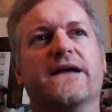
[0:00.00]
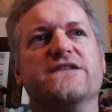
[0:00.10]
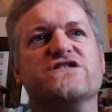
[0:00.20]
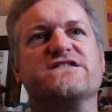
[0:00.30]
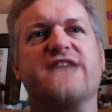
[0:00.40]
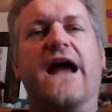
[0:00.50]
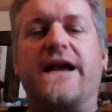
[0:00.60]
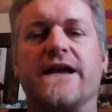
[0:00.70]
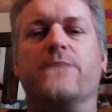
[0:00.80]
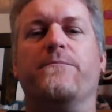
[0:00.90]
just
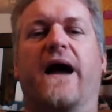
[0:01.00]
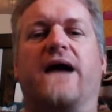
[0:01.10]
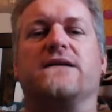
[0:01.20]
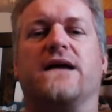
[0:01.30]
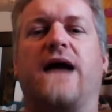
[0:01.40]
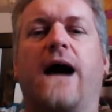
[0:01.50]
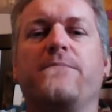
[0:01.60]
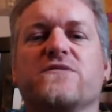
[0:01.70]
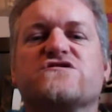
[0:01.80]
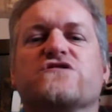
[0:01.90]
taken aback, like
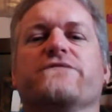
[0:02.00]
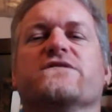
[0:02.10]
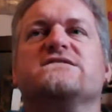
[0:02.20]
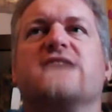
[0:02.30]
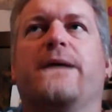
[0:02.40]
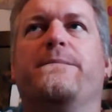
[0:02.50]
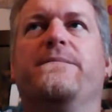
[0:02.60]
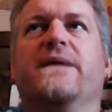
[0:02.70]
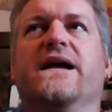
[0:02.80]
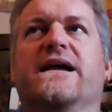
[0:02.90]
humble servant,
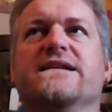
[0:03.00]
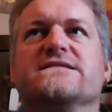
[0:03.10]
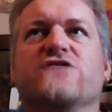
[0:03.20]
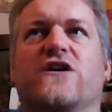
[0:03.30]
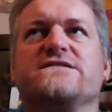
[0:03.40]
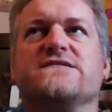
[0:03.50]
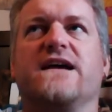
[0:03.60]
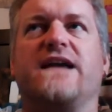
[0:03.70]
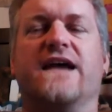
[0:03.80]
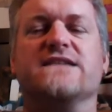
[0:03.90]
um, is not
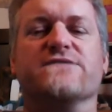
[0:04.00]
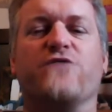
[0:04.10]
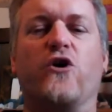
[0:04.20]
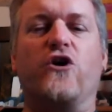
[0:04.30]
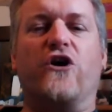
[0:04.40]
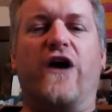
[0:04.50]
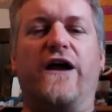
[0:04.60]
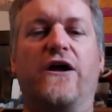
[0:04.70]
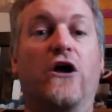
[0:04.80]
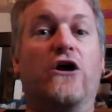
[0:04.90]
a case of her
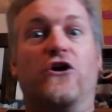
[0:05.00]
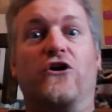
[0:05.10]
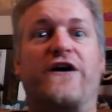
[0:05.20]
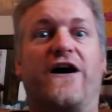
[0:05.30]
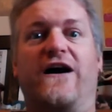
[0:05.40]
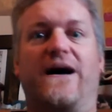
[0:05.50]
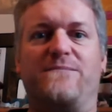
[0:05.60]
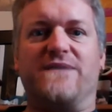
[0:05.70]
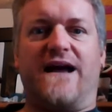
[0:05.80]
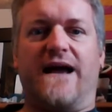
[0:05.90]
going, look how
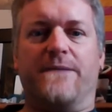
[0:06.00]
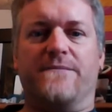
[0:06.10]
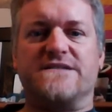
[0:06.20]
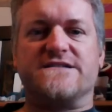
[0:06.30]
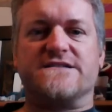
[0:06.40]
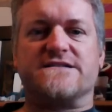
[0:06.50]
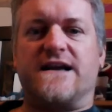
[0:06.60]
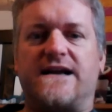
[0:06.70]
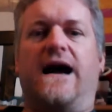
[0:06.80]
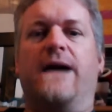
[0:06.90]
humble I am. It's just
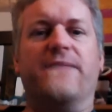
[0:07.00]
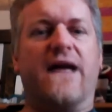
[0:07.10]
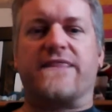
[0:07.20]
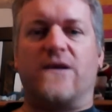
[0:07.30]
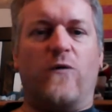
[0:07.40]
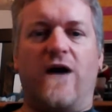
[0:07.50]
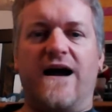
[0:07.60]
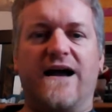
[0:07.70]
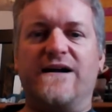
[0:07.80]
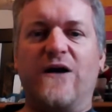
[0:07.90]
like I'm nothing.
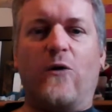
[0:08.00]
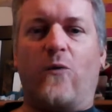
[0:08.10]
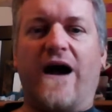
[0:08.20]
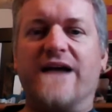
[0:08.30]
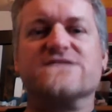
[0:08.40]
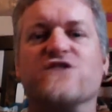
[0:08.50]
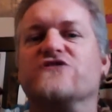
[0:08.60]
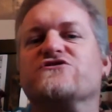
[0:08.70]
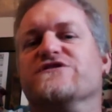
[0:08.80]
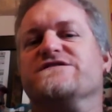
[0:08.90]
Why? Why has
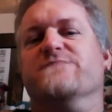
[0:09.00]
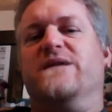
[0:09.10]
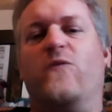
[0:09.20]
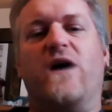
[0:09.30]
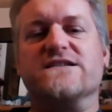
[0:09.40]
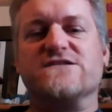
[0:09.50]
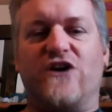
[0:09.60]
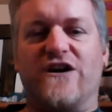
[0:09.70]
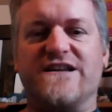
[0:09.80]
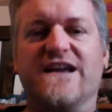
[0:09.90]
God chosen me? Why has
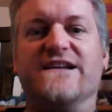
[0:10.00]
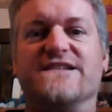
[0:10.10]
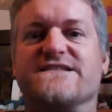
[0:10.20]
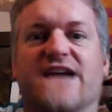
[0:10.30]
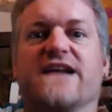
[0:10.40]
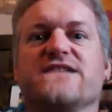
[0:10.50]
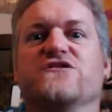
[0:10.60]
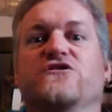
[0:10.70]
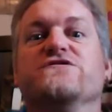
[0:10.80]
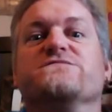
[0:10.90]
God decided
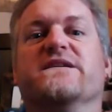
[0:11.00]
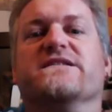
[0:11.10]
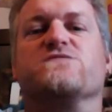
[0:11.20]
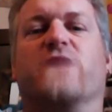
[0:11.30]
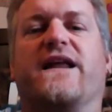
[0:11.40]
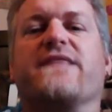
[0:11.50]
to use me in this way? And